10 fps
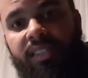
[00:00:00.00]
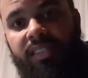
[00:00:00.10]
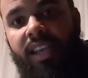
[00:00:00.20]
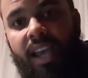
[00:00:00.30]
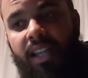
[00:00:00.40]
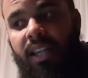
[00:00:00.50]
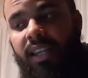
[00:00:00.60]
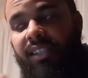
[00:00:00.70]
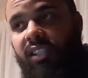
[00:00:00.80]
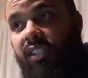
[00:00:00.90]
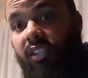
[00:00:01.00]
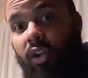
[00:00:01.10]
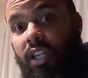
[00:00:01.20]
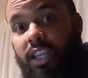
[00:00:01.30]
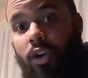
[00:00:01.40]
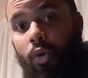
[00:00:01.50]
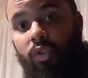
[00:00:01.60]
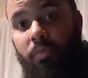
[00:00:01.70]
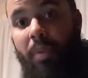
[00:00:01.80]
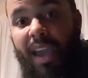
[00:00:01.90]
he said his study
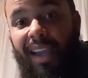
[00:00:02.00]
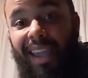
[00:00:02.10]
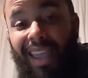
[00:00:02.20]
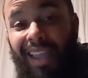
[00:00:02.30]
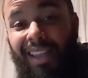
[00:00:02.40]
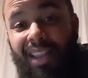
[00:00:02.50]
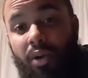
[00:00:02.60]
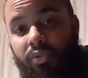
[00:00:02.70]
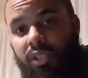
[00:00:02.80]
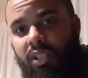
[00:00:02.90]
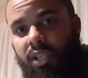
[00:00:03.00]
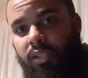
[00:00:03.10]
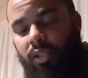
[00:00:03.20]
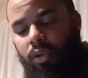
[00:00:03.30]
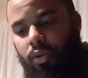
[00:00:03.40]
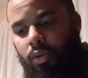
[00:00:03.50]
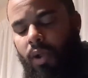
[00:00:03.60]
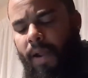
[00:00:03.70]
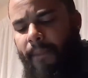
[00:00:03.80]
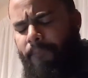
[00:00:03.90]
goes back 8,000 years ago.
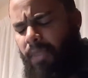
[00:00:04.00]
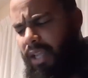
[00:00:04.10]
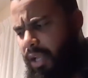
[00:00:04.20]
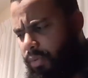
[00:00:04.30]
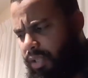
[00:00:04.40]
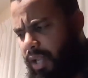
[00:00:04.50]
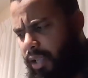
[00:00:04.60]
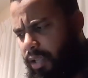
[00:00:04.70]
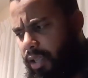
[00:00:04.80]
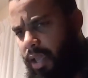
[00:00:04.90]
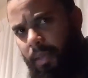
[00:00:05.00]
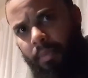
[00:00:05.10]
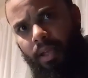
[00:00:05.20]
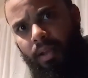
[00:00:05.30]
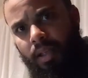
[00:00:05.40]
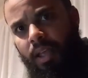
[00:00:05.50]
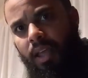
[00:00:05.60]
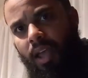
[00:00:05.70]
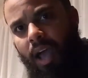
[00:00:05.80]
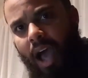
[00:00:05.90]
And I was like, "Yeah, man.
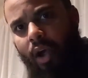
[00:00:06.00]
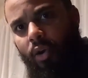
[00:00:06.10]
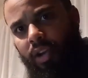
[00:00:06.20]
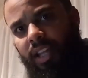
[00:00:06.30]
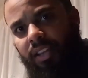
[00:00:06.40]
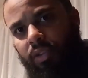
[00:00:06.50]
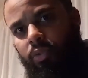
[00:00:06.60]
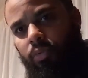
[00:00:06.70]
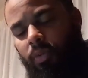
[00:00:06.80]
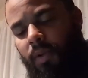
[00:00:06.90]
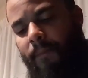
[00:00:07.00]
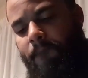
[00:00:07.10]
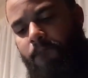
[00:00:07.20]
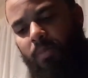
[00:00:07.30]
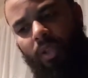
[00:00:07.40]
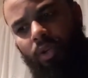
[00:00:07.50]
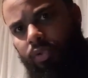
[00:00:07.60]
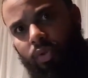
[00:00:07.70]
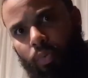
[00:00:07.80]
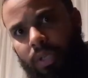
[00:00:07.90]
I heard that too." You know,
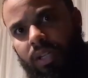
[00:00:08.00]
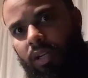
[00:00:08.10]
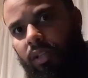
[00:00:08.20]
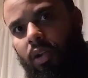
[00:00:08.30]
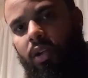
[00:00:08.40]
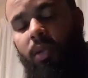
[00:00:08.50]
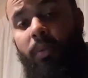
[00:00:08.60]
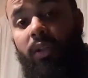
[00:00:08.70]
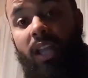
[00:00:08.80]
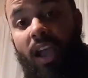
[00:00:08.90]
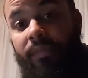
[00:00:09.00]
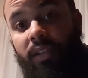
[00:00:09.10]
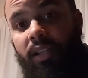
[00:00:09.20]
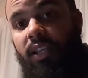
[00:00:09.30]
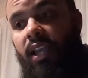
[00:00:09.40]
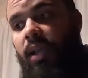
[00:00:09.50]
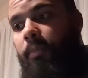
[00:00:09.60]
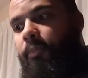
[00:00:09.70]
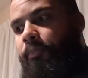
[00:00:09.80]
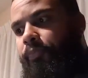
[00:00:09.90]
so we started talking about it after the
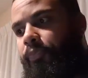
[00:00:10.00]
camp.